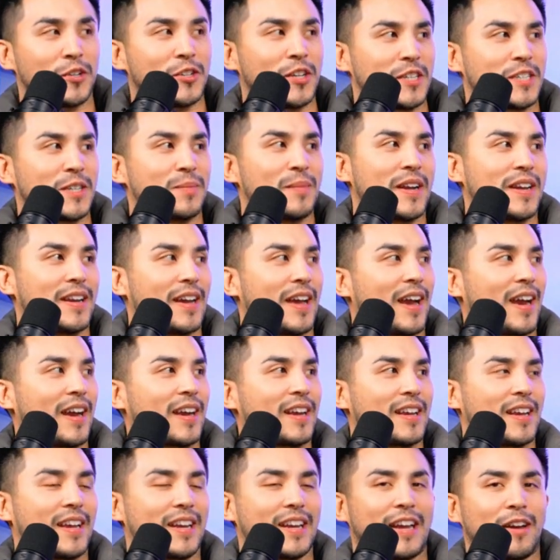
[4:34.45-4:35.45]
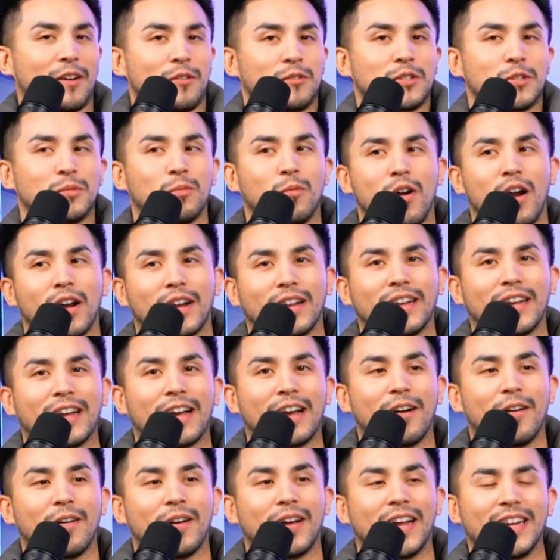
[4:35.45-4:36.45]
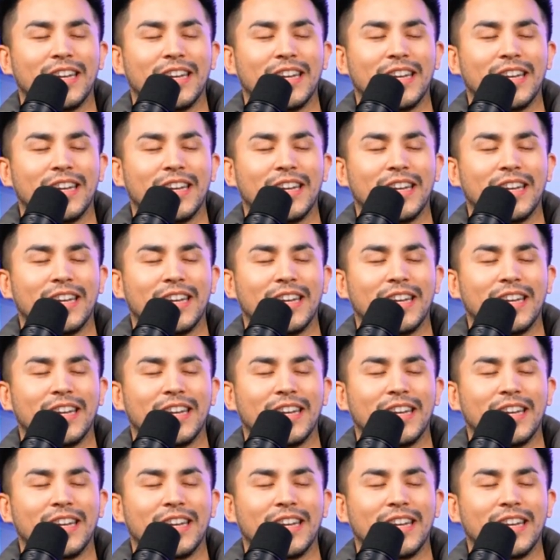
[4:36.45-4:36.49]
adjusted my neck, and I was just walking out.